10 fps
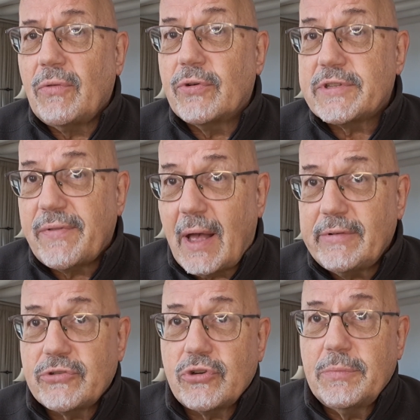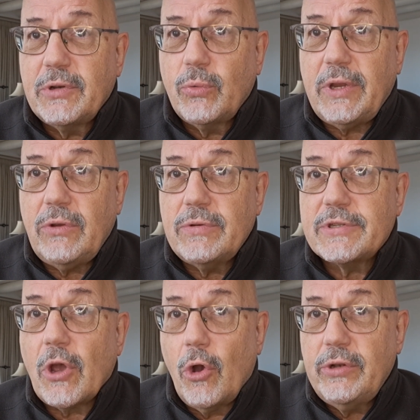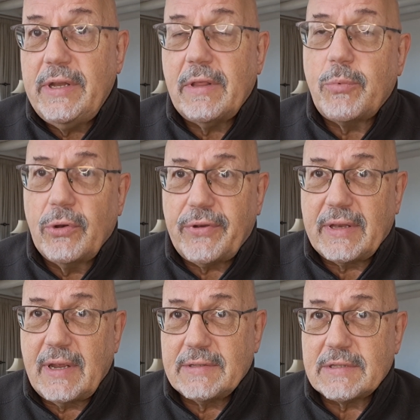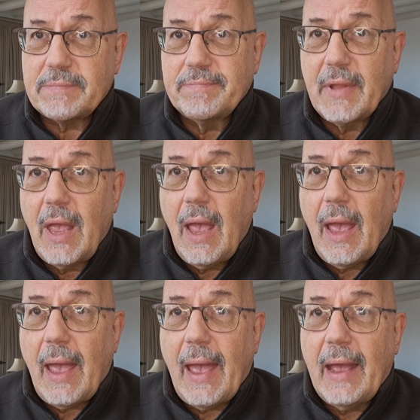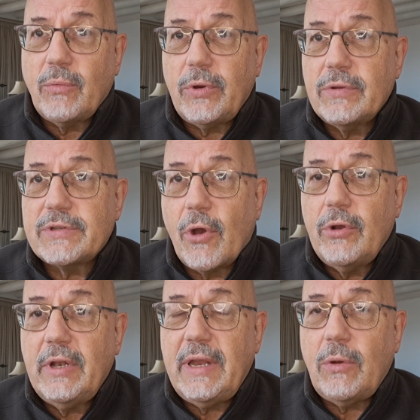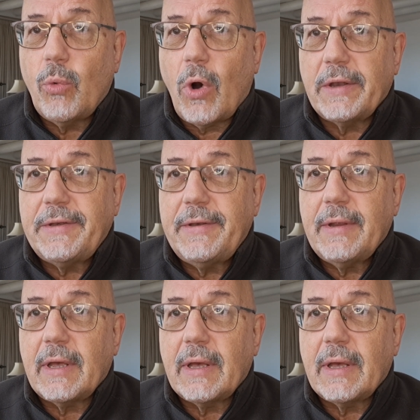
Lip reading: survival German, we use only the perfect tense, and we use only one